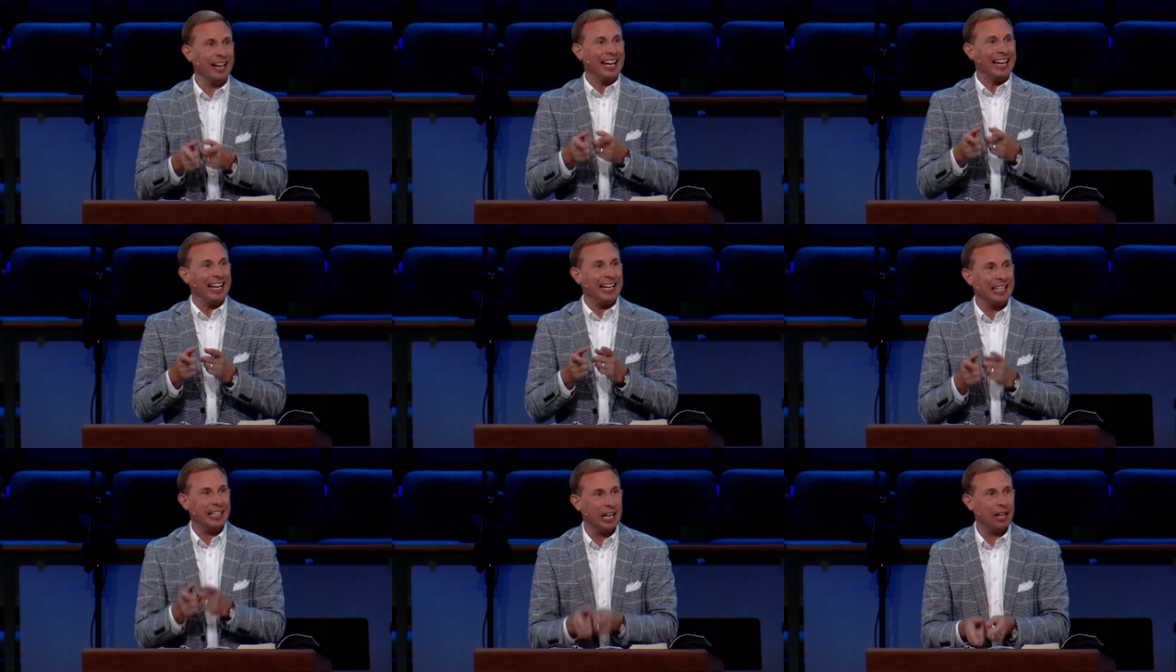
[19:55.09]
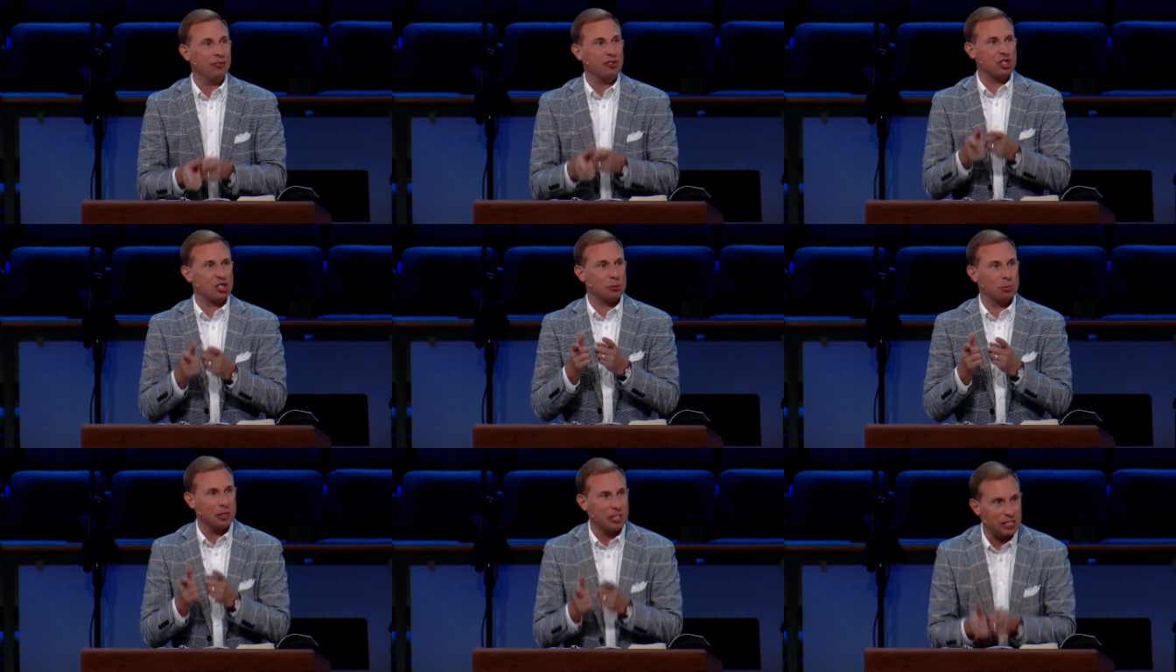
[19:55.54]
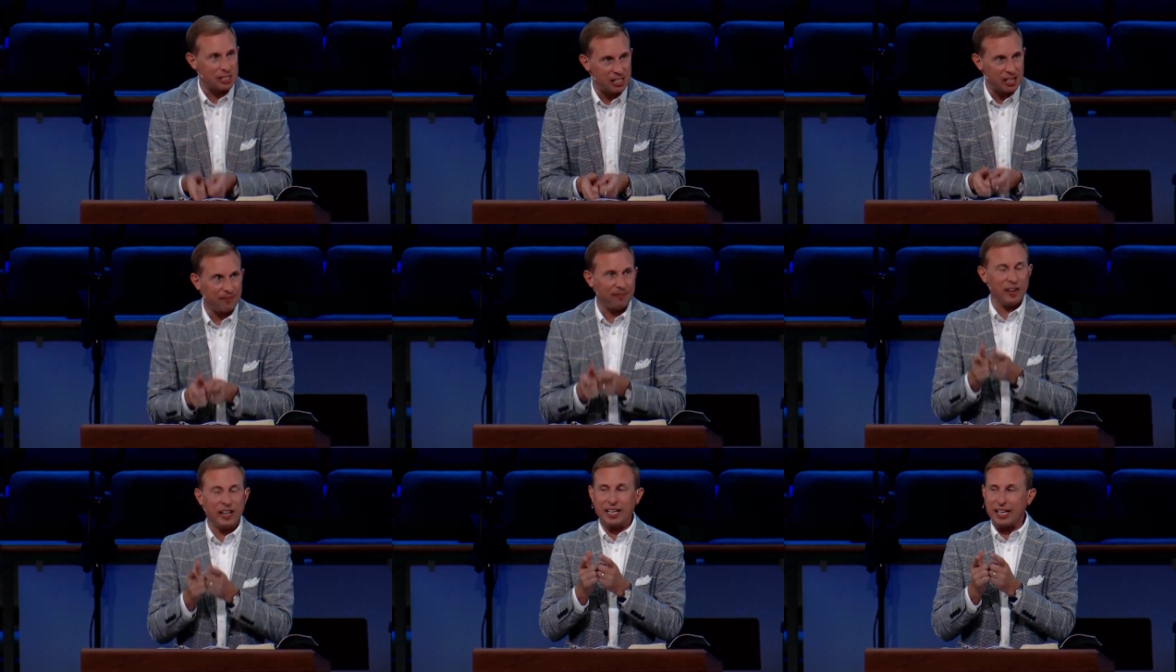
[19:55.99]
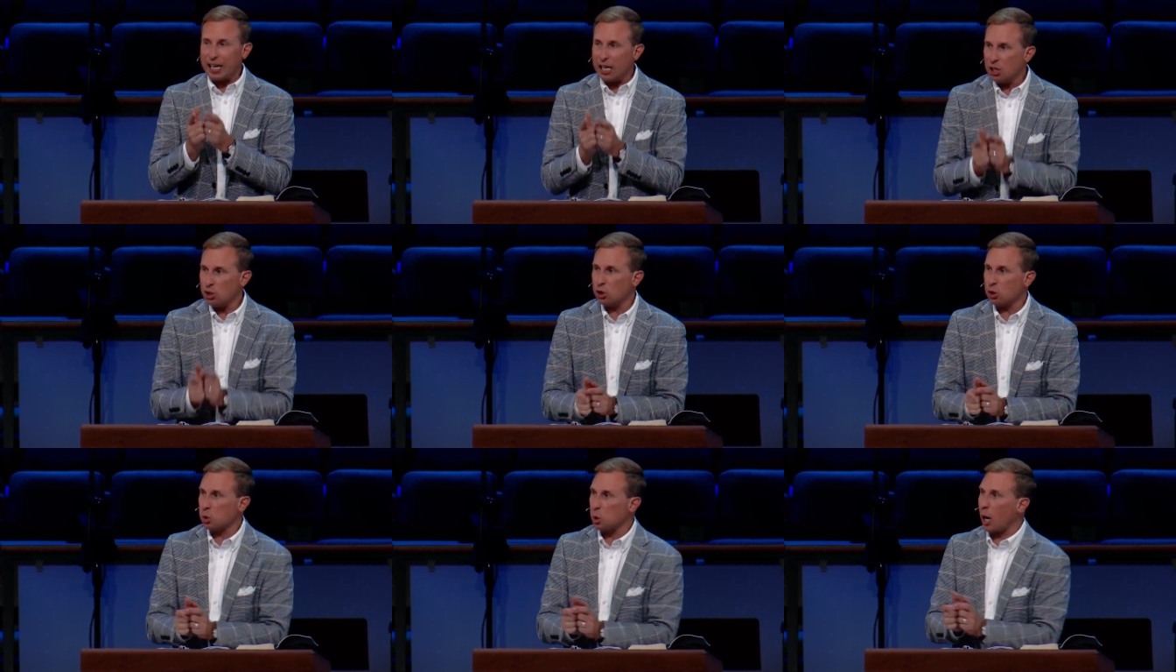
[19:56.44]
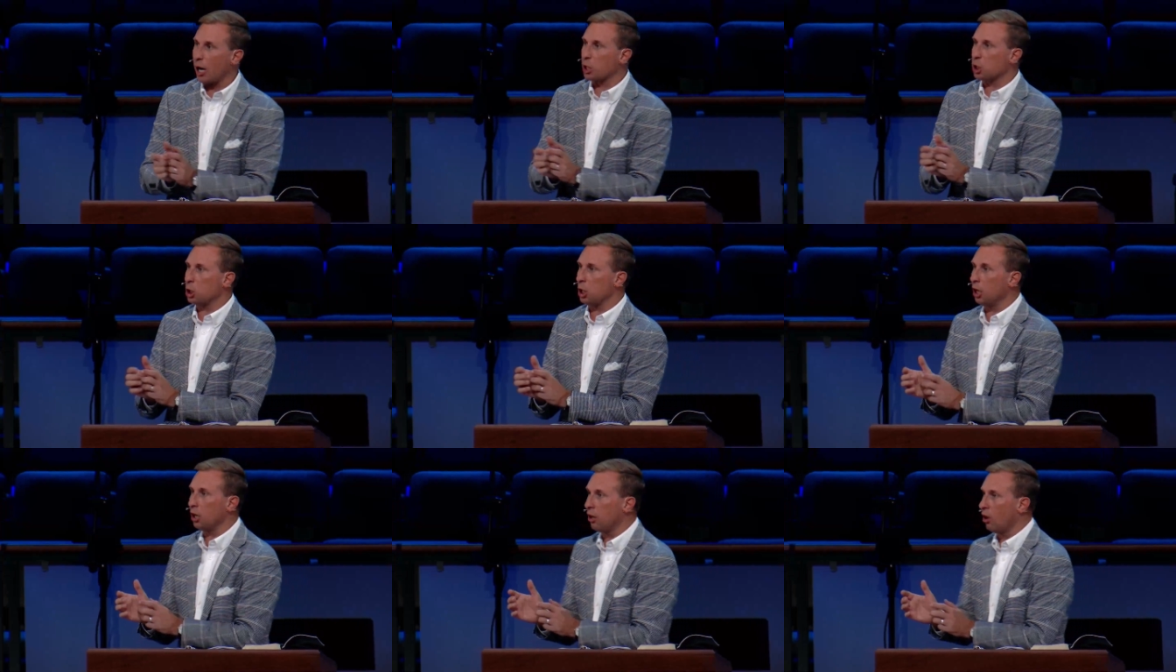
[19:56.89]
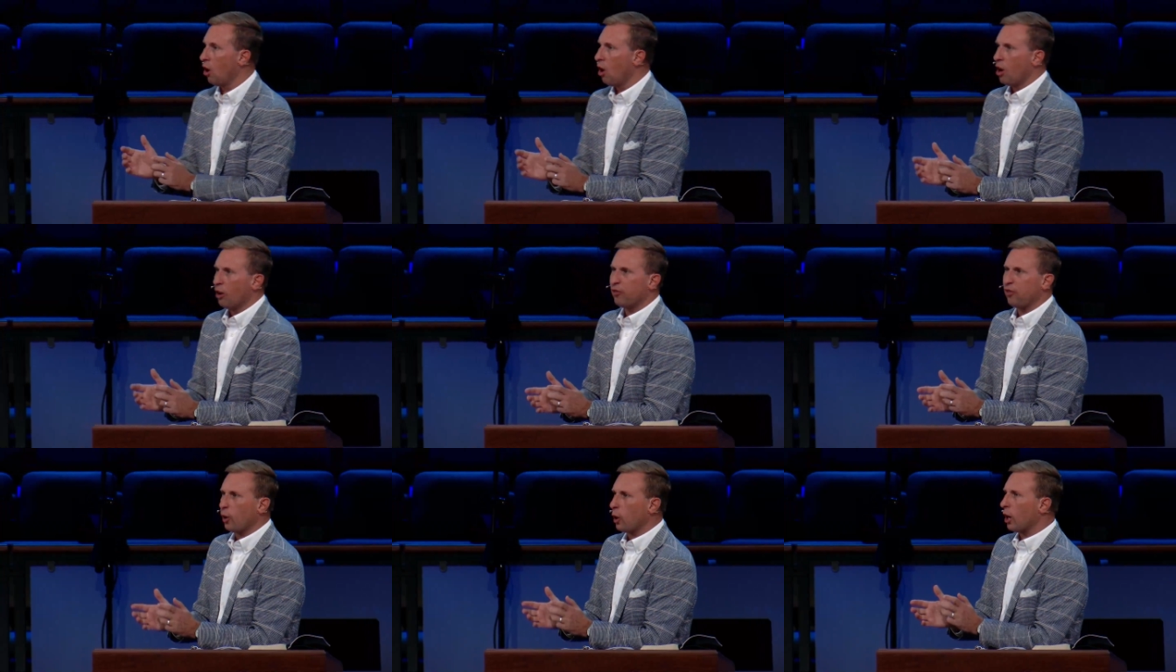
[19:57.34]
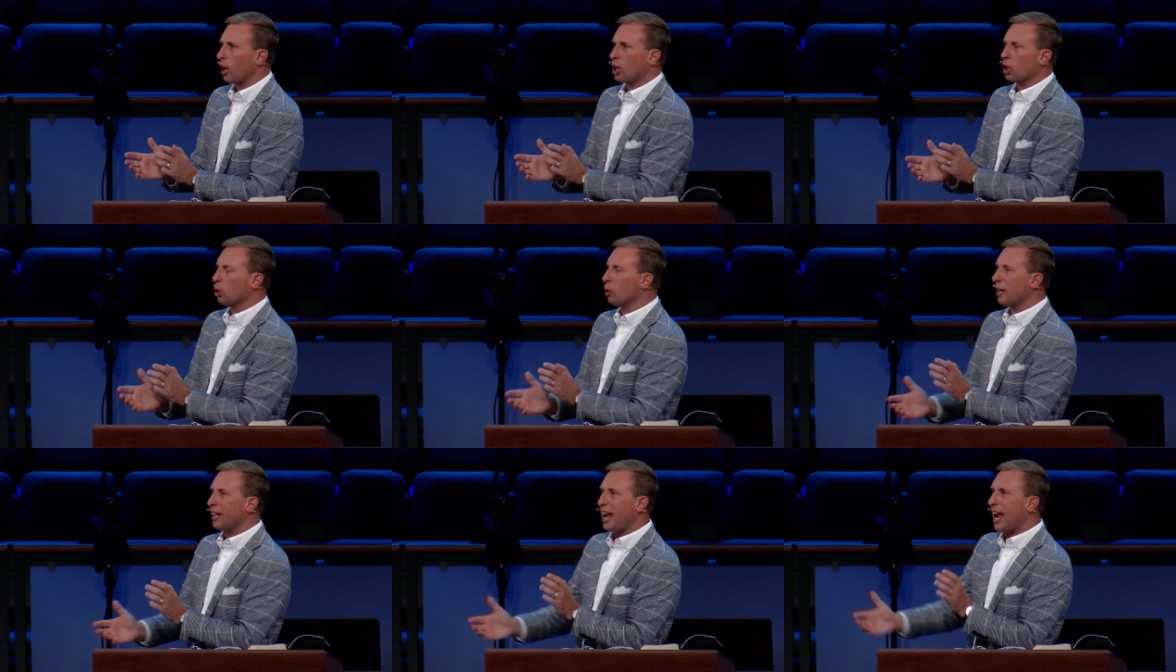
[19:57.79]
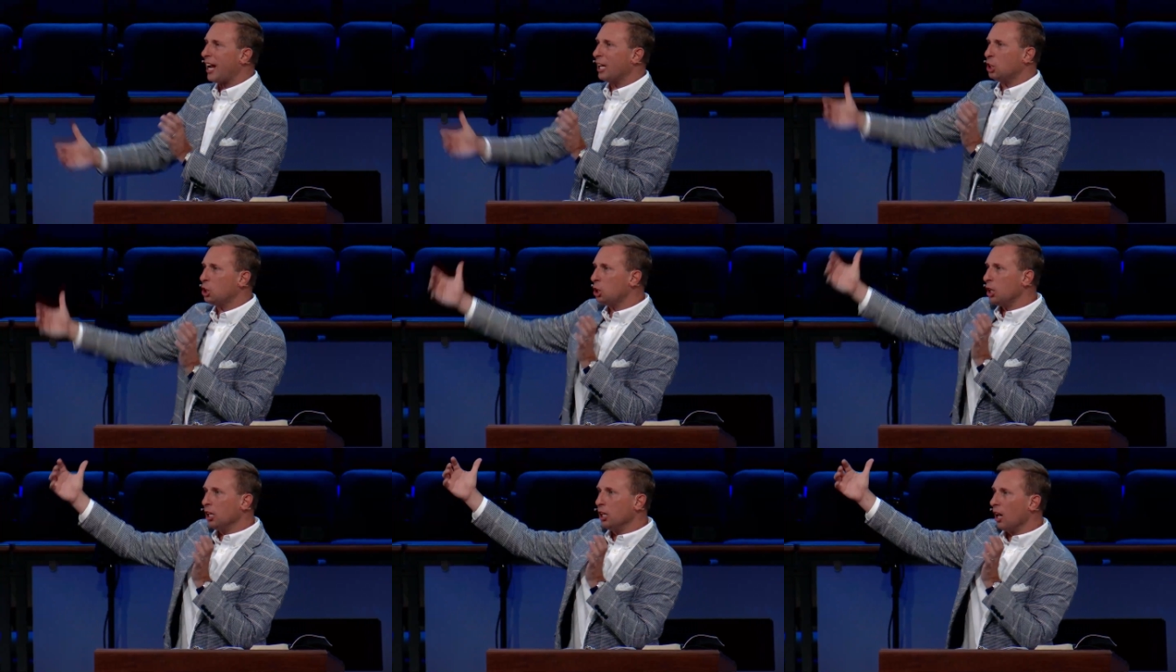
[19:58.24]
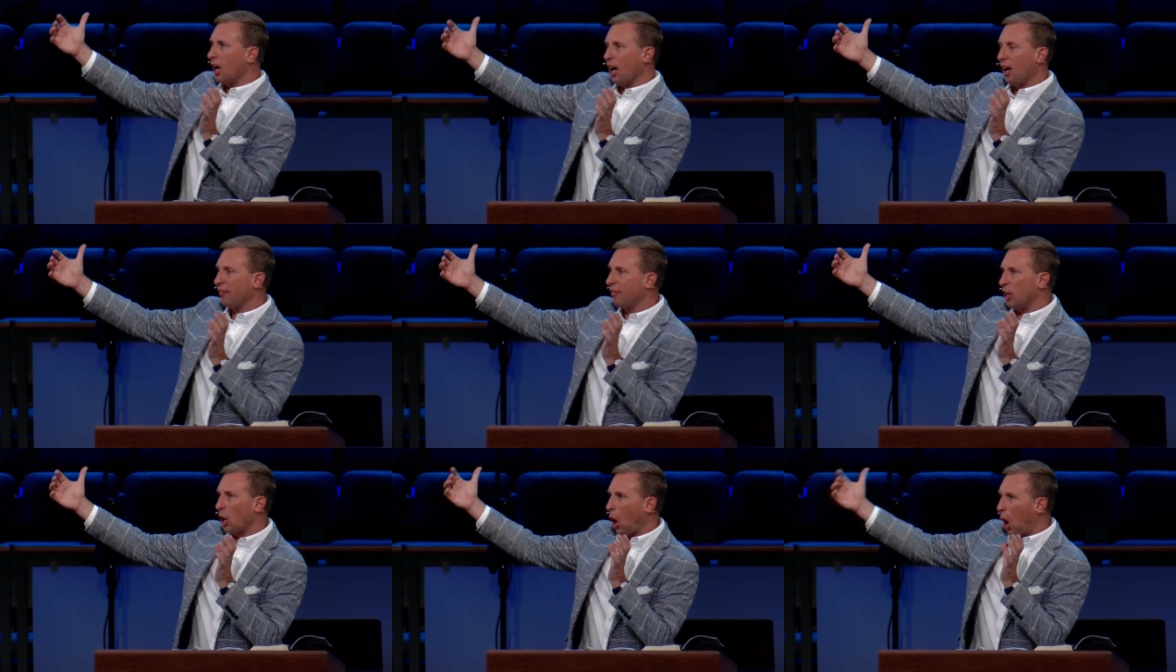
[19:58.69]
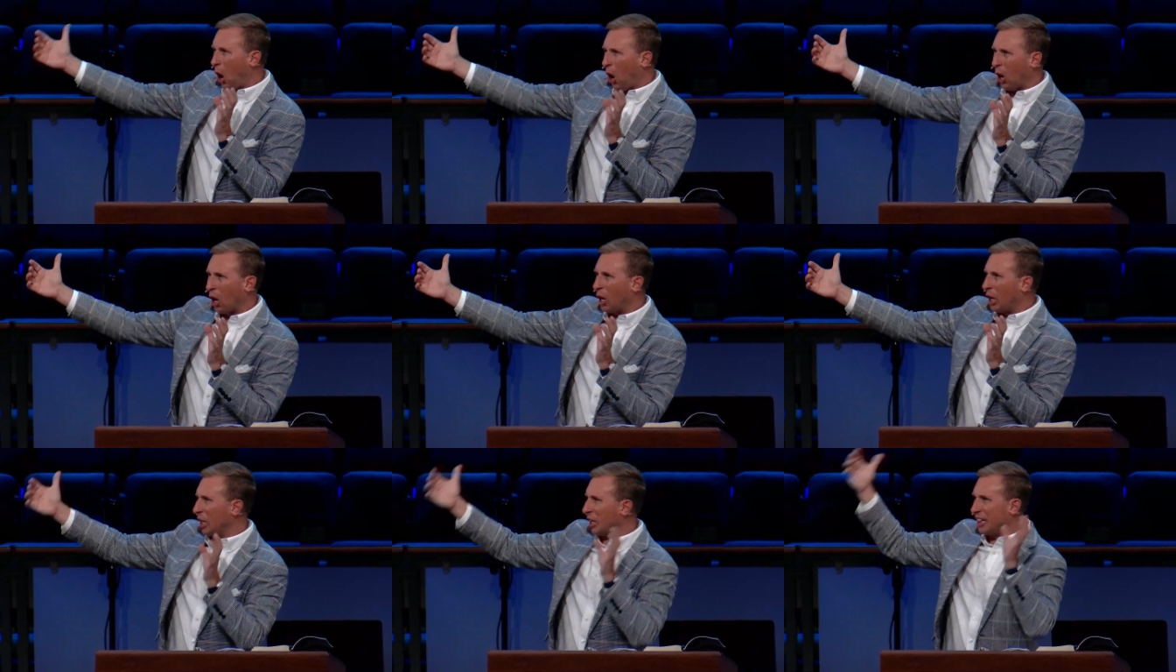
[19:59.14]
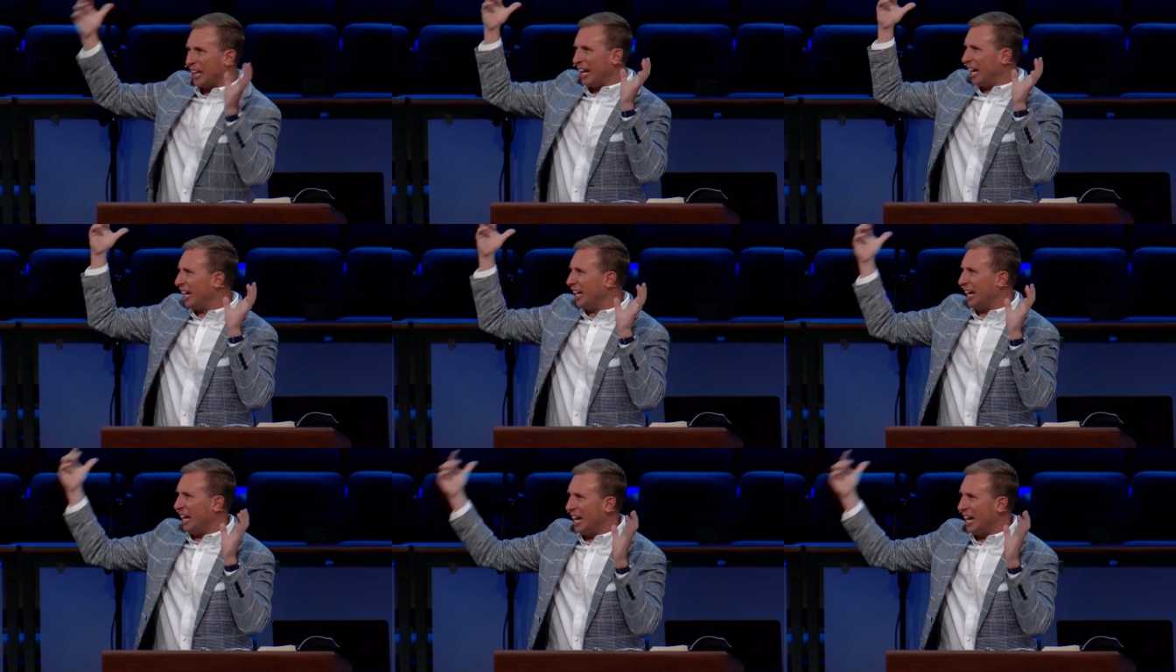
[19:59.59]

he gives specific instruction for a creation of an ark that had